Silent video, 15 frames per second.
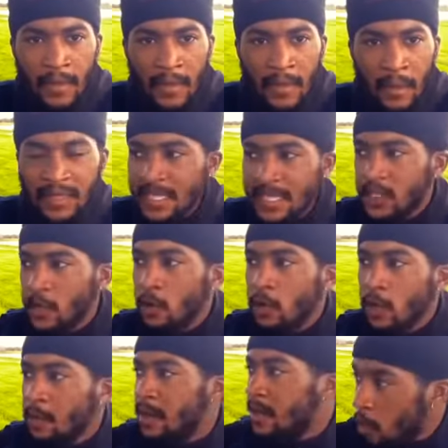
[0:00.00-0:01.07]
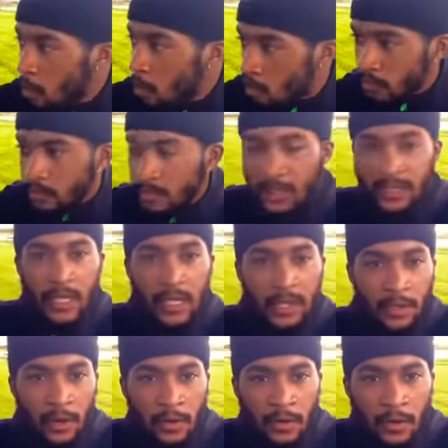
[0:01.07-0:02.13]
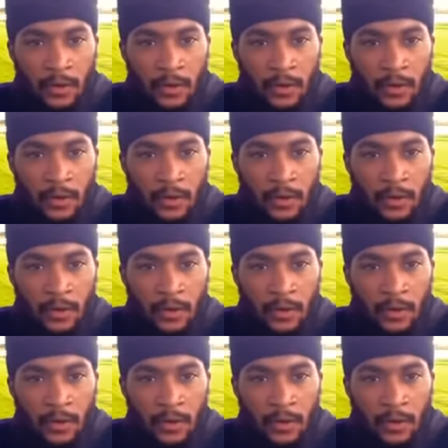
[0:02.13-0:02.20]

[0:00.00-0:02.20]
But they told him, man, oh, shit, you know?